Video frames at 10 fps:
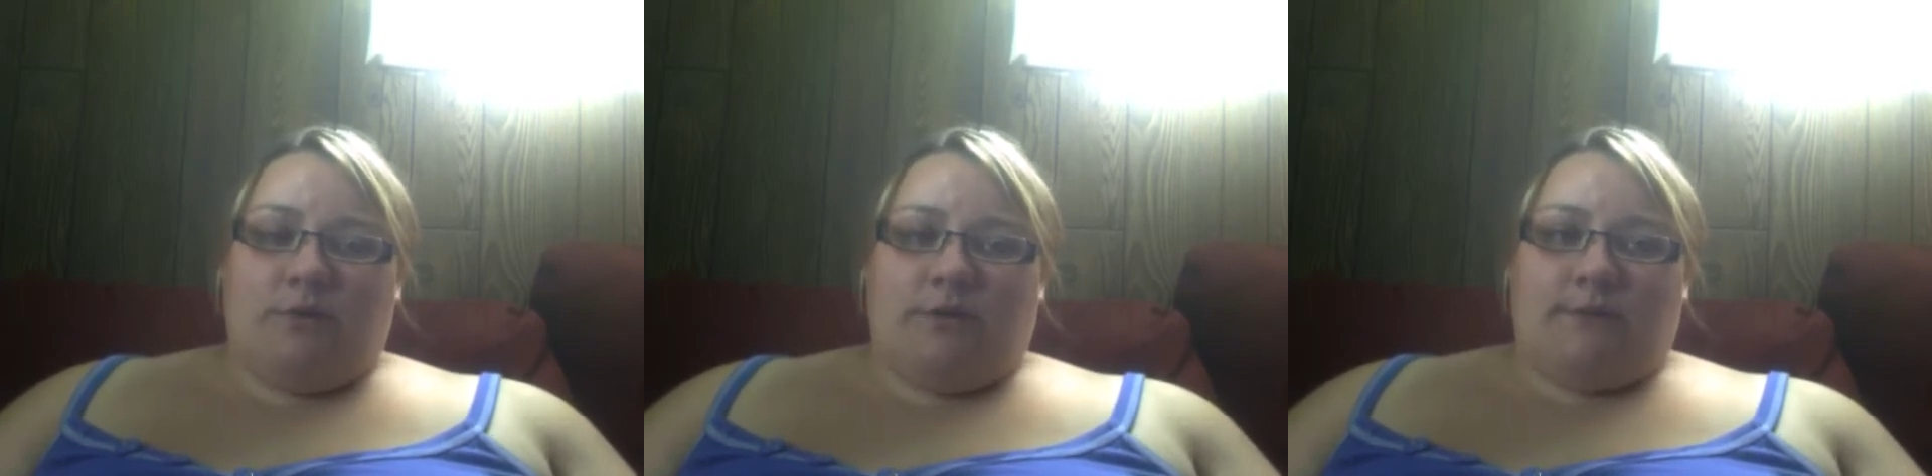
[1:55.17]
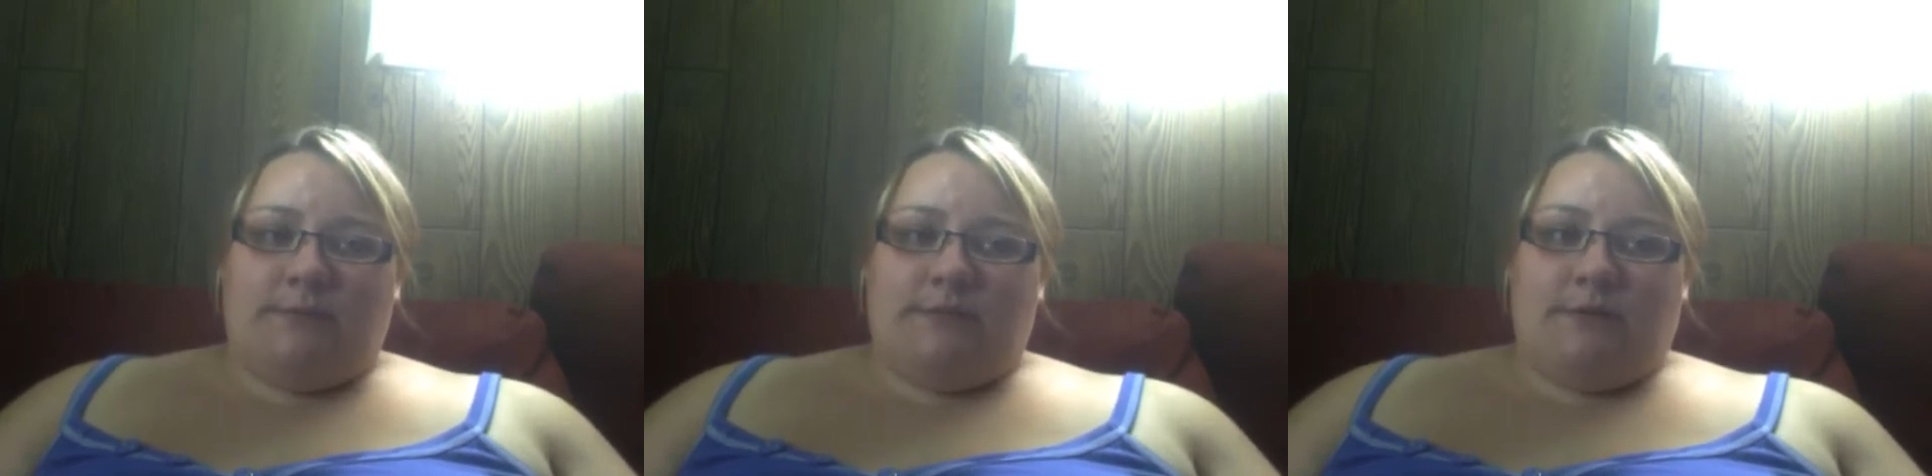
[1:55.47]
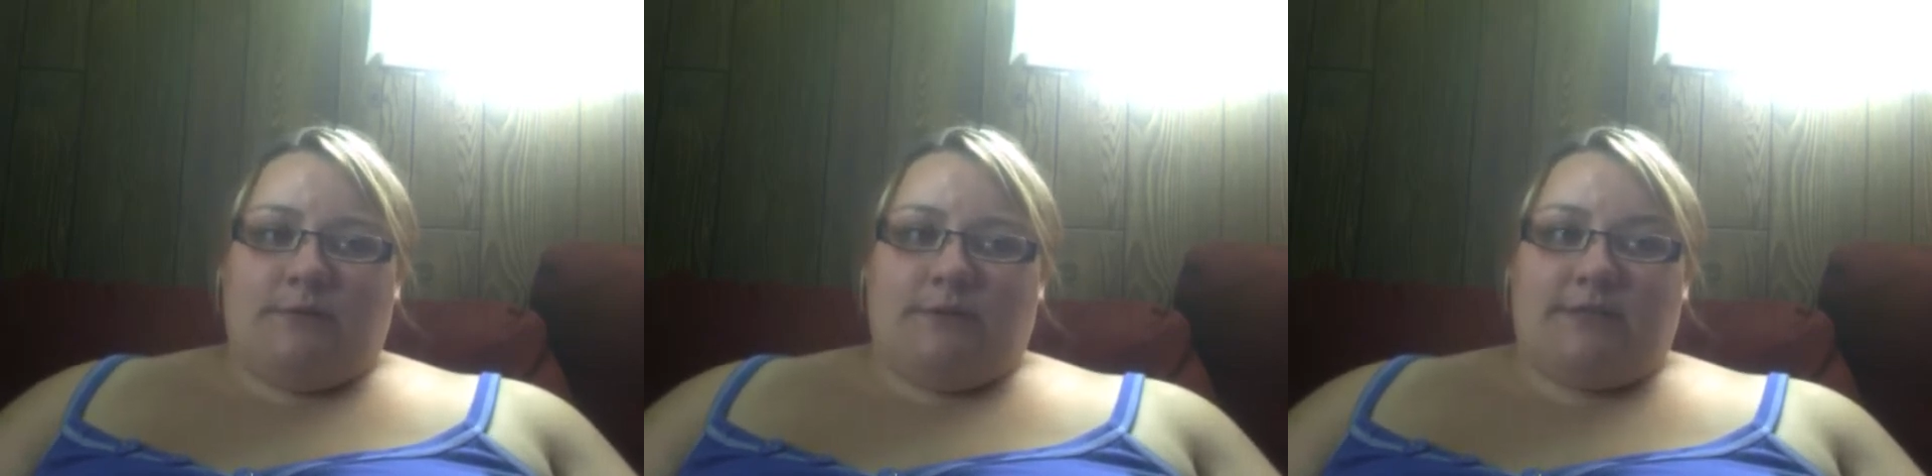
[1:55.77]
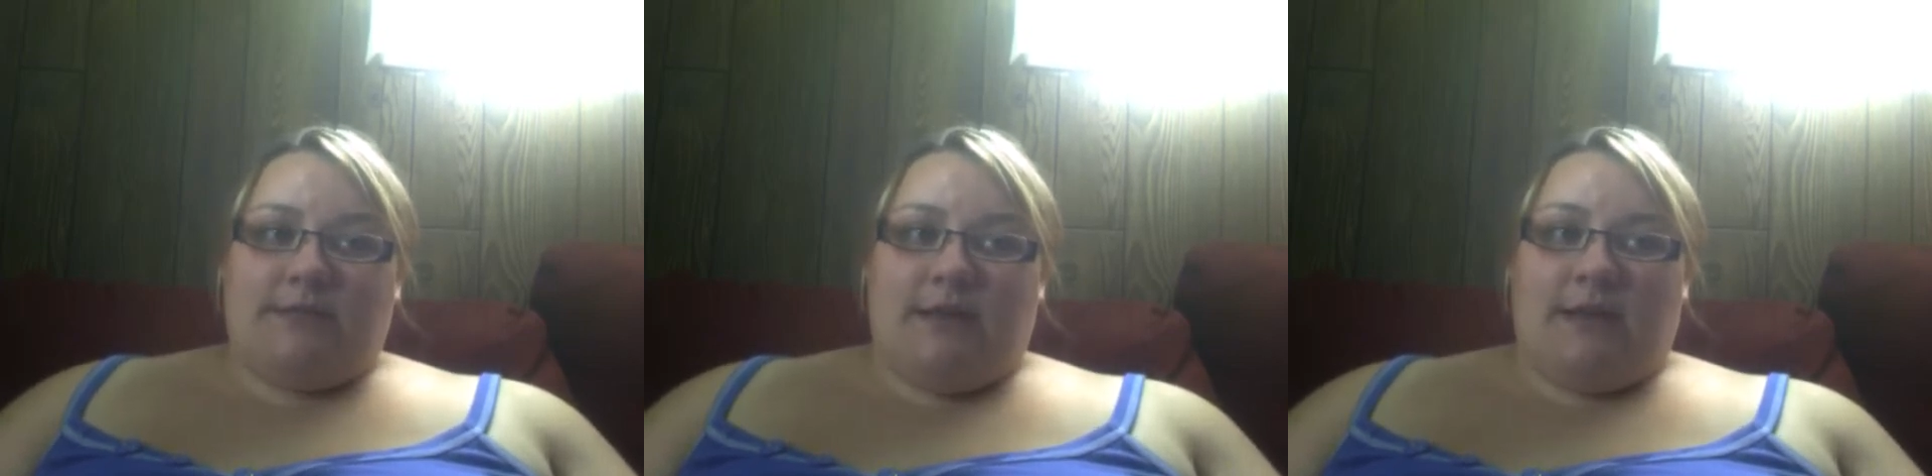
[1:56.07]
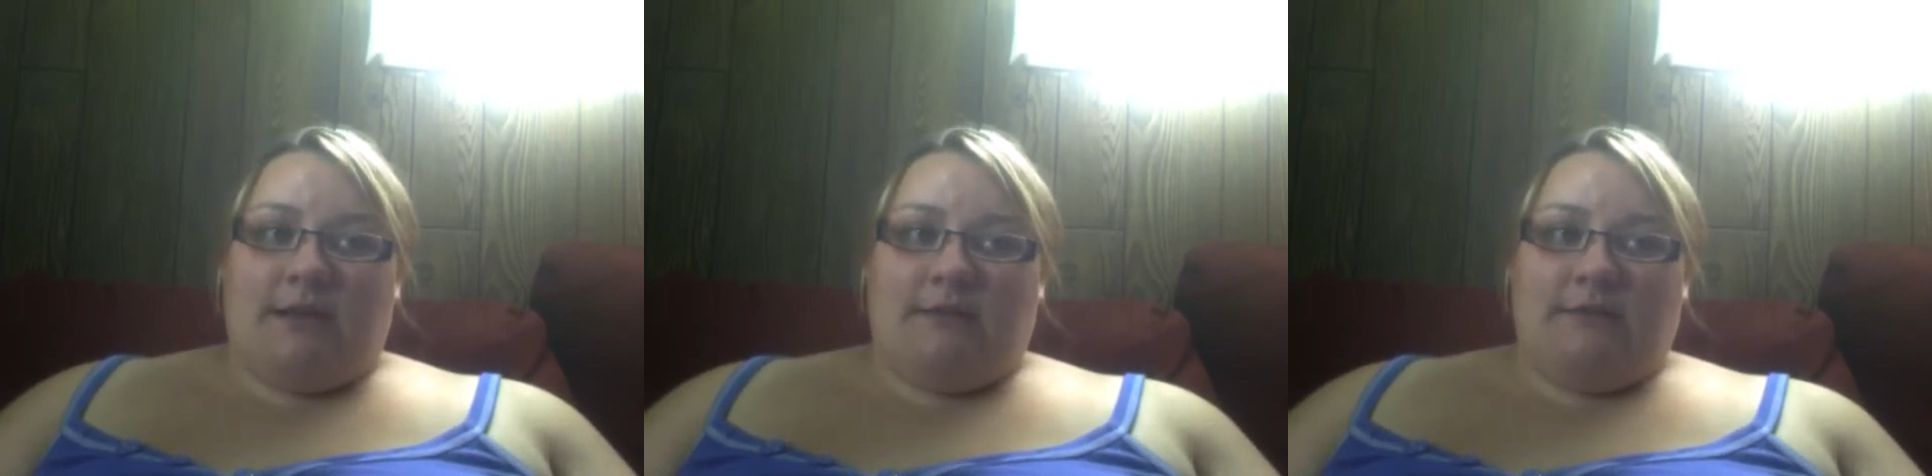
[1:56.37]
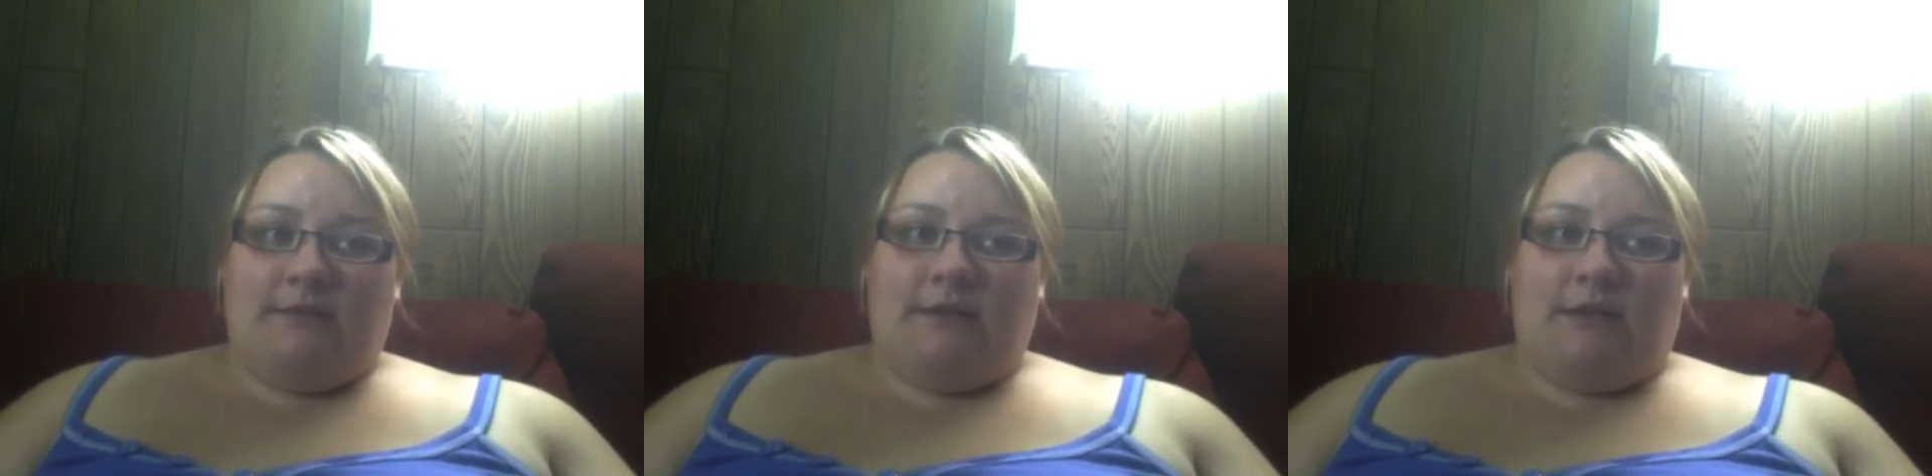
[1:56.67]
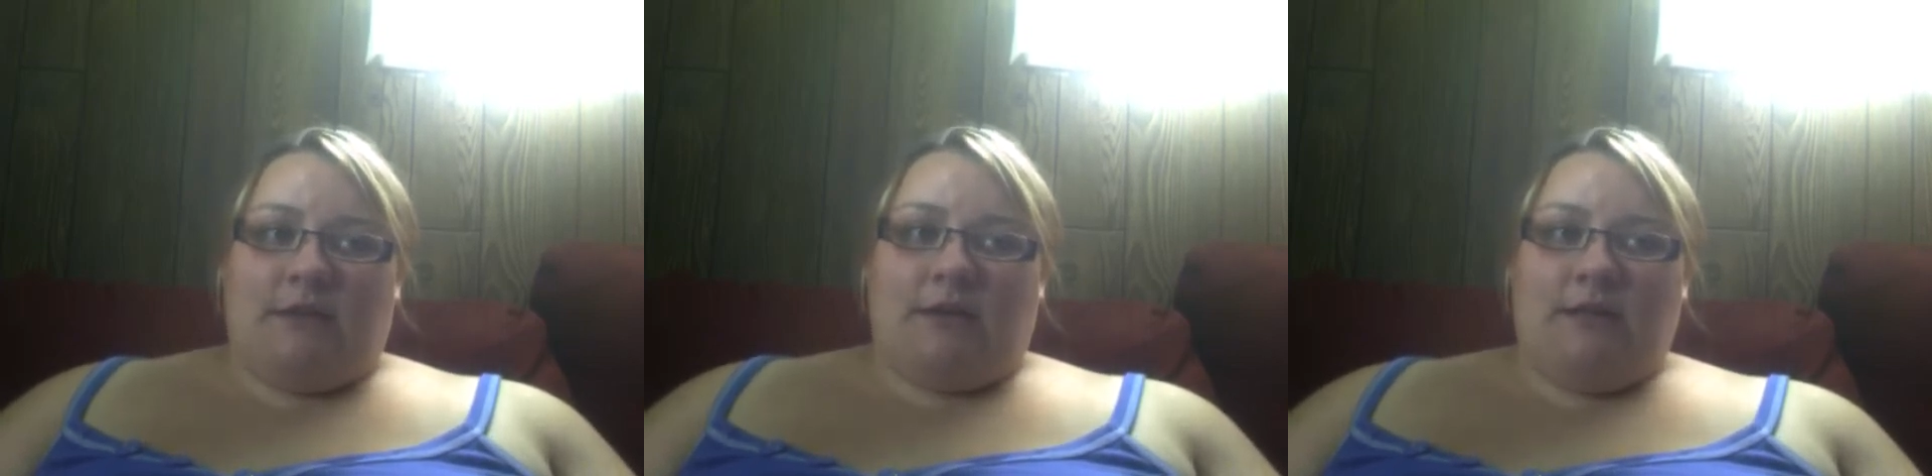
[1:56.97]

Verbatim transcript: um, 0 to 10, and